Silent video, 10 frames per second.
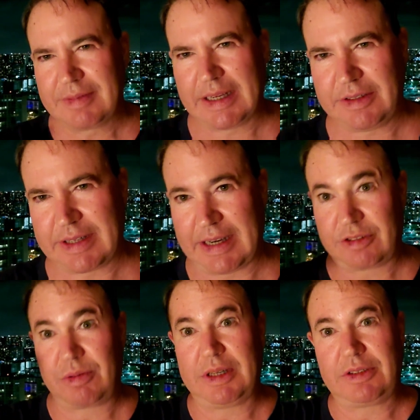and you can
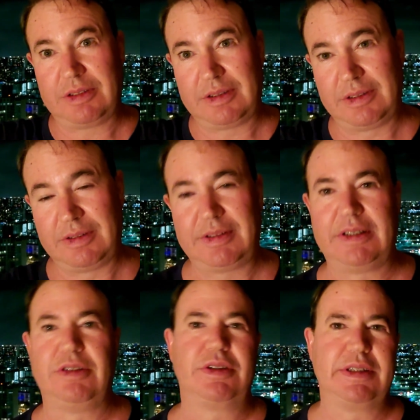ask questions,
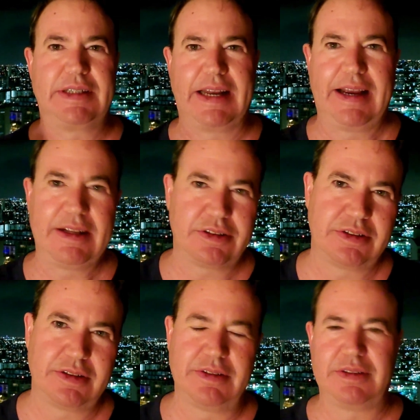and you can get
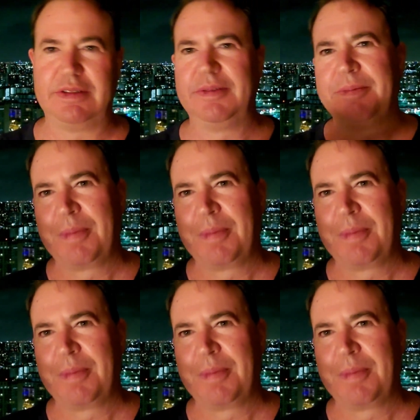answers, and,